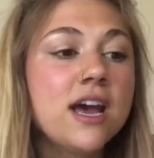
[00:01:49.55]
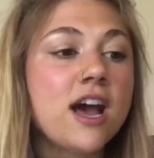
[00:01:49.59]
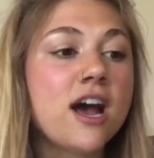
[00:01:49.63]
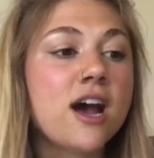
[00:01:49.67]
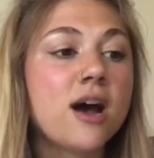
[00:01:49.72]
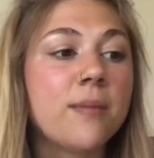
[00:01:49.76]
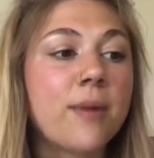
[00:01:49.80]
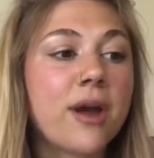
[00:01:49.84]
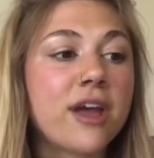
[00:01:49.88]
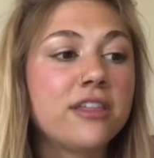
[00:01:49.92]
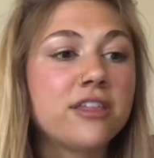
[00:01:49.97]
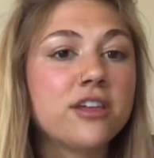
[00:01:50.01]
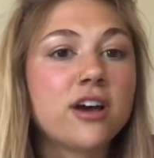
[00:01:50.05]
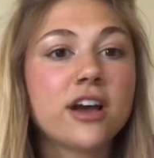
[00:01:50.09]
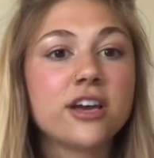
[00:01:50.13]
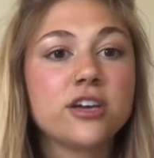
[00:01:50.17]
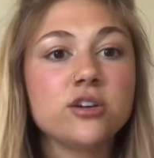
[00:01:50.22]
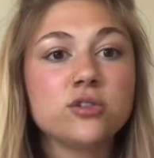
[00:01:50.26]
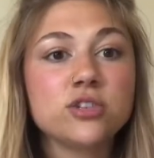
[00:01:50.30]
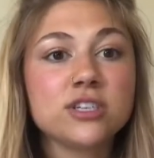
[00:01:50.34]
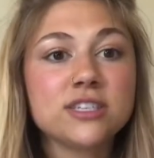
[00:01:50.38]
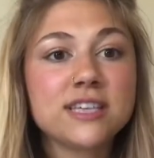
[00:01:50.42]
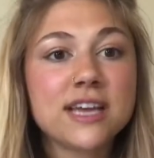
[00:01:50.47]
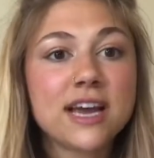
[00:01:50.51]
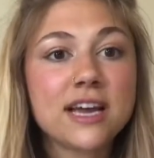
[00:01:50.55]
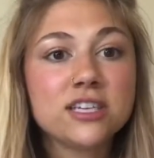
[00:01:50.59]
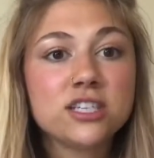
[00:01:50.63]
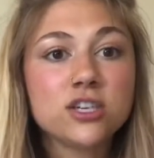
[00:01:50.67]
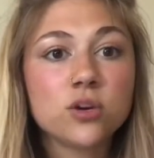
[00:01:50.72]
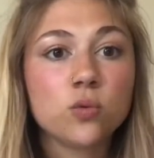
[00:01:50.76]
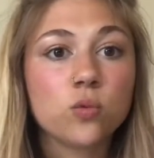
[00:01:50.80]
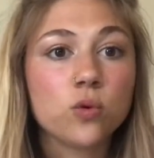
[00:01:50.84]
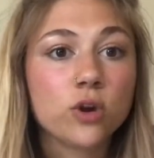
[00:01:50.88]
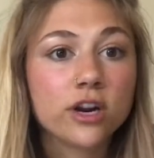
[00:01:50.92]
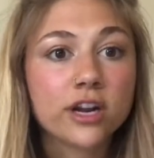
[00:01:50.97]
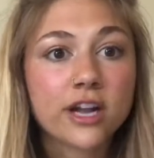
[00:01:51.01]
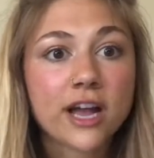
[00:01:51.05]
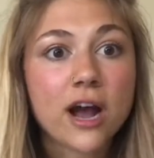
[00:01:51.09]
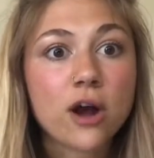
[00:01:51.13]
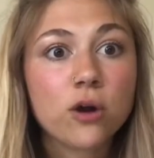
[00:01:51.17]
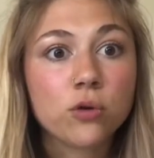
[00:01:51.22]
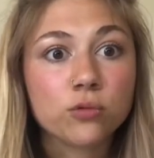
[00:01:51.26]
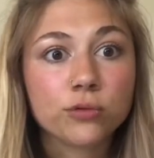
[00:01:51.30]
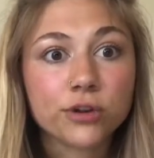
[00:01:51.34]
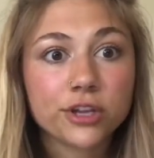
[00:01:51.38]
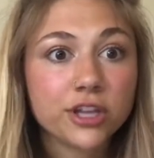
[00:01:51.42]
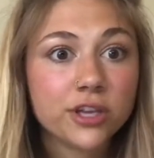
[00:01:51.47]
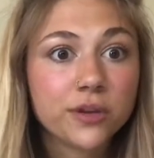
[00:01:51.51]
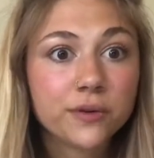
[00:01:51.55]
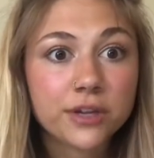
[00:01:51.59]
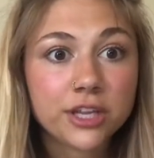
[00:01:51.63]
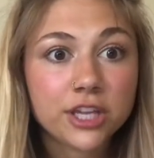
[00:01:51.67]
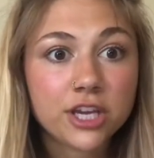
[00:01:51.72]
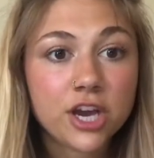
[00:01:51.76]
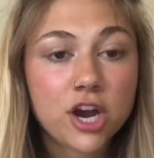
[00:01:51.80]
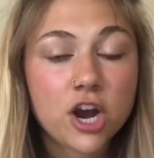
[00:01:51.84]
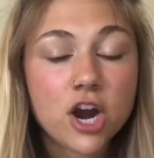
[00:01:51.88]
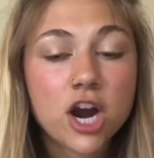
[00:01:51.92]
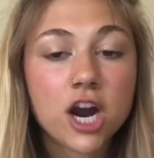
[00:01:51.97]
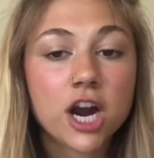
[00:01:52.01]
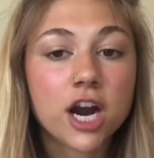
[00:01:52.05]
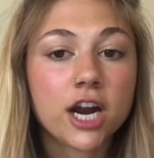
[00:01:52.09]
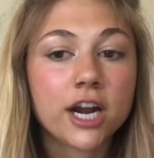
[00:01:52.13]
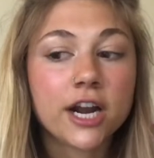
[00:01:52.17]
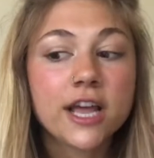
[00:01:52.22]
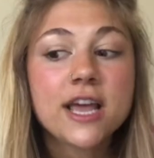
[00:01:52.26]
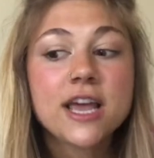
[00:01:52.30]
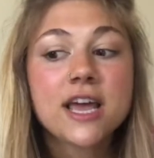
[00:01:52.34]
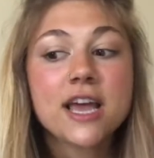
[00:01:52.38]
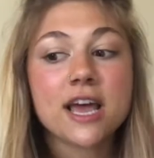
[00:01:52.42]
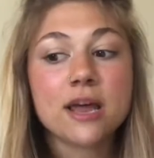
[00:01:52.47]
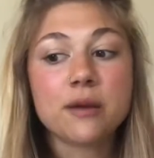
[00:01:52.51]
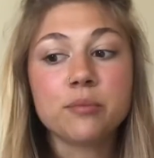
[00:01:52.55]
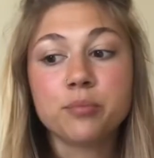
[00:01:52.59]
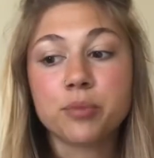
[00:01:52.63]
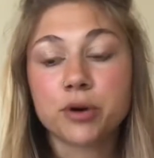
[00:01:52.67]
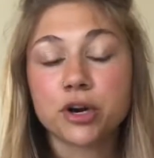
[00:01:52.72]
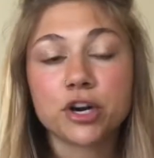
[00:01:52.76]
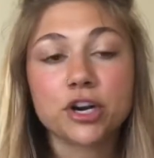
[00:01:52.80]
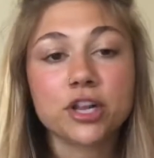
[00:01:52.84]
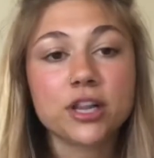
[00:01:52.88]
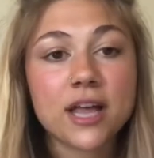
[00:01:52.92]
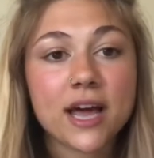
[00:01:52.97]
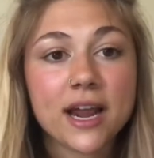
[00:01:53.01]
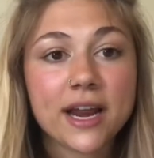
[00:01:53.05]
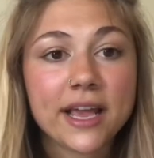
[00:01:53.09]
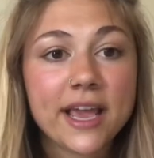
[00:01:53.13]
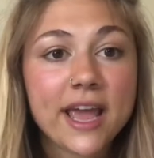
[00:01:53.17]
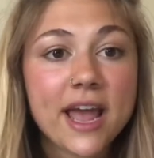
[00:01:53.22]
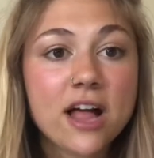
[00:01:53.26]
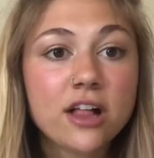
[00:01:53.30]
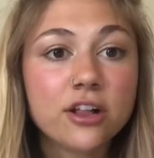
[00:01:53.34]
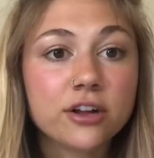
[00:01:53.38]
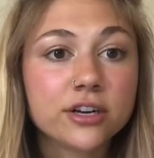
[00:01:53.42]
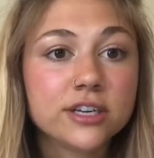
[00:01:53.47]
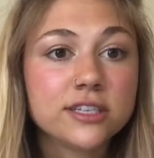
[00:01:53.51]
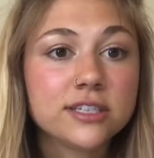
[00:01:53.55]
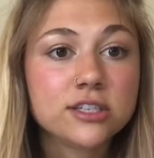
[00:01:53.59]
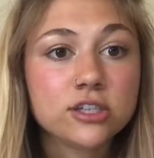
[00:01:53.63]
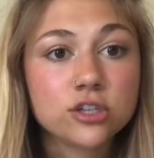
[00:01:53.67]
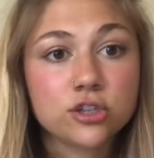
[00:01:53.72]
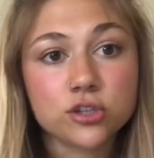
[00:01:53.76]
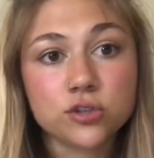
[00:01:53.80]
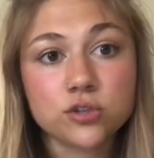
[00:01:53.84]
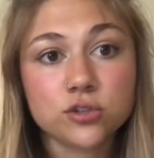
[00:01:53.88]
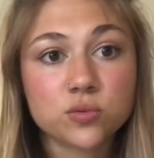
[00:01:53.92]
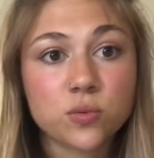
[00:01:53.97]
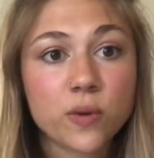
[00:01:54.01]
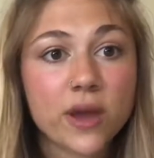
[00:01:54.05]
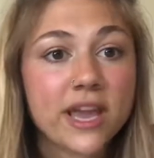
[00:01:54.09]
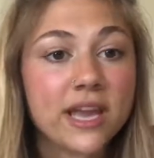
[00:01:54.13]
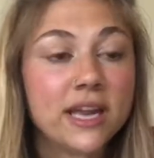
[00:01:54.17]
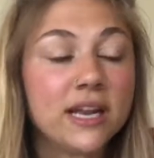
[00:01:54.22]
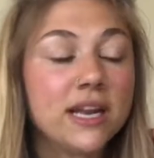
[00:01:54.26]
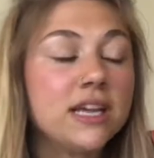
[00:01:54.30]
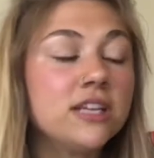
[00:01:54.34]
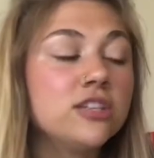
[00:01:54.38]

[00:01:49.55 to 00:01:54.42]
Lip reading: I thought you just had to work out really, really hard and burn a lot of calories to lose weight.